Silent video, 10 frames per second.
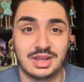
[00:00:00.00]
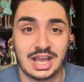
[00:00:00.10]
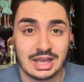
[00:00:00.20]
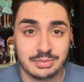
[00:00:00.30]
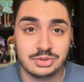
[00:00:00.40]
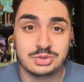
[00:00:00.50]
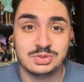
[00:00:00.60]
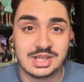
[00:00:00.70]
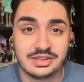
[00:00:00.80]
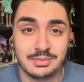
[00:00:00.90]
able to
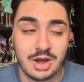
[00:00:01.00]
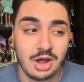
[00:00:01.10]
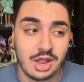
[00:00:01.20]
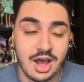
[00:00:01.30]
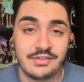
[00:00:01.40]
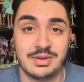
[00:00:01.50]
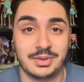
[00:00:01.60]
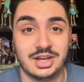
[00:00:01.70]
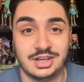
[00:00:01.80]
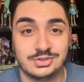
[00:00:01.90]
sell them all off. I'm
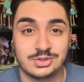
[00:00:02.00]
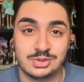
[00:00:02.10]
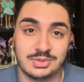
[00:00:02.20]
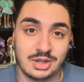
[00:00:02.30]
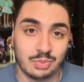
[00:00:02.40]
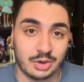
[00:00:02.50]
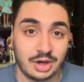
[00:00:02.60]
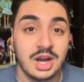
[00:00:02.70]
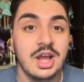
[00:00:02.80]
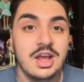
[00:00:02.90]
going to assume they
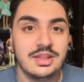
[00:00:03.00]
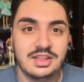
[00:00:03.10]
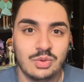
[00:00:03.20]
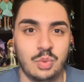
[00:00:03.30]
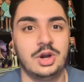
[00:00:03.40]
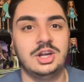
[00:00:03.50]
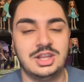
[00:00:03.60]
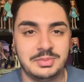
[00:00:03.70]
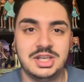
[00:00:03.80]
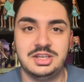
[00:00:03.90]
were. They were a
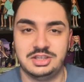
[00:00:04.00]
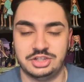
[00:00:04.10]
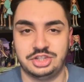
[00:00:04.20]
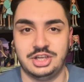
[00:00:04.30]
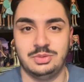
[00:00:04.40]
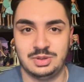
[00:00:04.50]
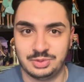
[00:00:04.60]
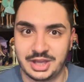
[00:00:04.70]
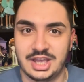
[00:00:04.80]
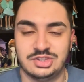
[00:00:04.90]
limited edition, and we
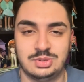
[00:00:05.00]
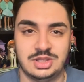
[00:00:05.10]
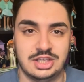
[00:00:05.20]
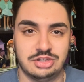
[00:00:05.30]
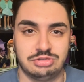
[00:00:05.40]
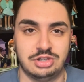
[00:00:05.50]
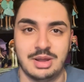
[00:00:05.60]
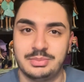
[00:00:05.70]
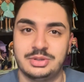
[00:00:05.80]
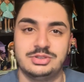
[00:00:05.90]
will get into the edition
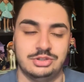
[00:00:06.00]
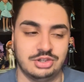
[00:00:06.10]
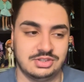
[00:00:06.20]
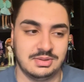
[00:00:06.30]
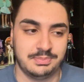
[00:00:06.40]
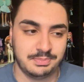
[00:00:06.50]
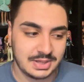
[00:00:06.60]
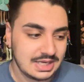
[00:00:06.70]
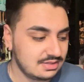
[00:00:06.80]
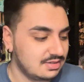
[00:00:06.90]
numbers in just a
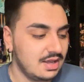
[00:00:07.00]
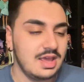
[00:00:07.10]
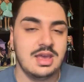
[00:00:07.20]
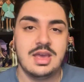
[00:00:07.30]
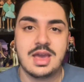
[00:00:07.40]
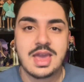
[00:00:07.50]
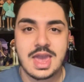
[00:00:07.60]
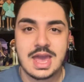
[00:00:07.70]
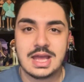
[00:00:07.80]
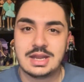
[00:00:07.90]
bit.
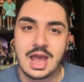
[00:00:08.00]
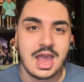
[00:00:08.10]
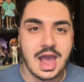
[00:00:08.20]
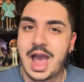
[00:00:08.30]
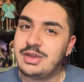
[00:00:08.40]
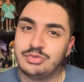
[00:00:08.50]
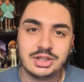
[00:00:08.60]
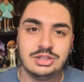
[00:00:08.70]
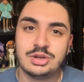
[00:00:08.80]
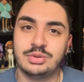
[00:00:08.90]
And I
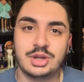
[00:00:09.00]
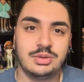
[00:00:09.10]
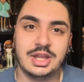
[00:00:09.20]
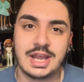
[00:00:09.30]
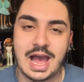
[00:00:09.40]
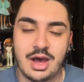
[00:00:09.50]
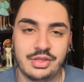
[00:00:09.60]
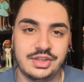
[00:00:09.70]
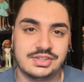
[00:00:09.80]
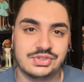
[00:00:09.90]
really don't know like how
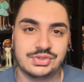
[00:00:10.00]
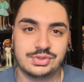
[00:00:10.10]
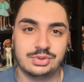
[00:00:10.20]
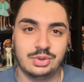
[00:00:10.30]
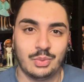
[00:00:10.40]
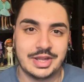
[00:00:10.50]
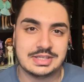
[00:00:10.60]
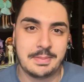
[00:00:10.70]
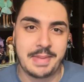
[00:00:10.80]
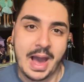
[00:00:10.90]
this went
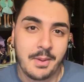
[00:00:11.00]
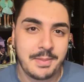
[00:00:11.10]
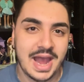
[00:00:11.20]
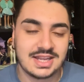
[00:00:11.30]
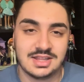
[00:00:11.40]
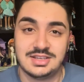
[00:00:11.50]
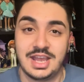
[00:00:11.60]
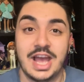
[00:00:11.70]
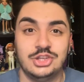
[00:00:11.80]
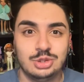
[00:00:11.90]
about back in the
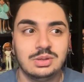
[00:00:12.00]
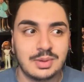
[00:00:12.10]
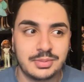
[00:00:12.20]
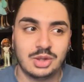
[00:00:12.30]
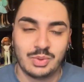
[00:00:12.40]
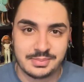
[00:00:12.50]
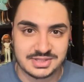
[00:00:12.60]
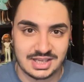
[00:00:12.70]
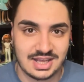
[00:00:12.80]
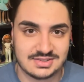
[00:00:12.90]
day. I do remember the
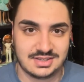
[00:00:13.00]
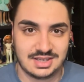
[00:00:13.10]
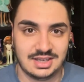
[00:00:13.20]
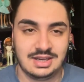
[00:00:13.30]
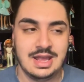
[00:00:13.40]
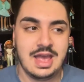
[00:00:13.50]
website as a kid.